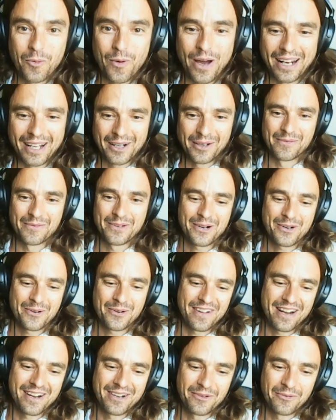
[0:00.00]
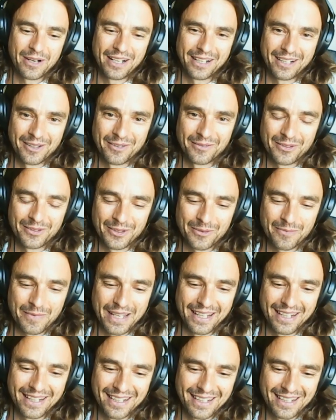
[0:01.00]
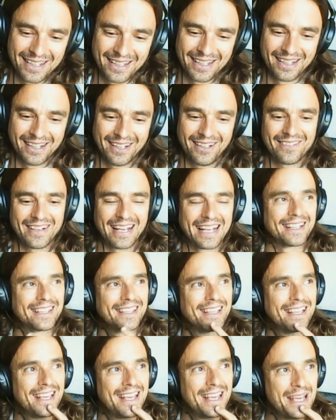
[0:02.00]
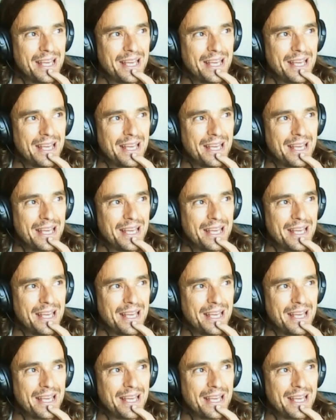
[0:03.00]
you're welcome. You're very welcome to Spain. All right.